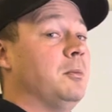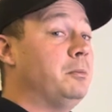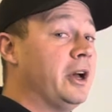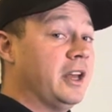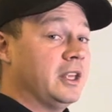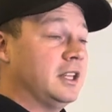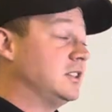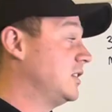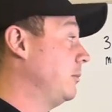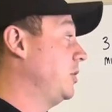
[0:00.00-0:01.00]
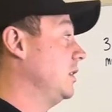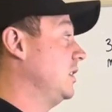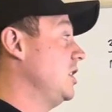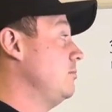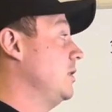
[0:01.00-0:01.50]
but it's something to
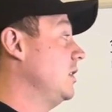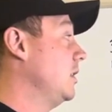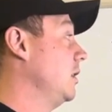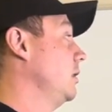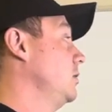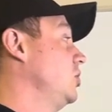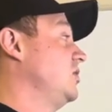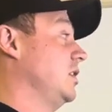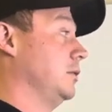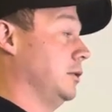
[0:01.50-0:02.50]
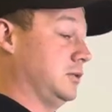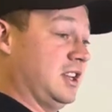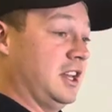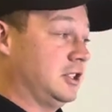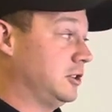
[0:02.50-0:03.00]
keep in there just in a
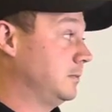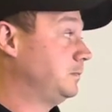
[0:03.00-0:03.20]
rotation.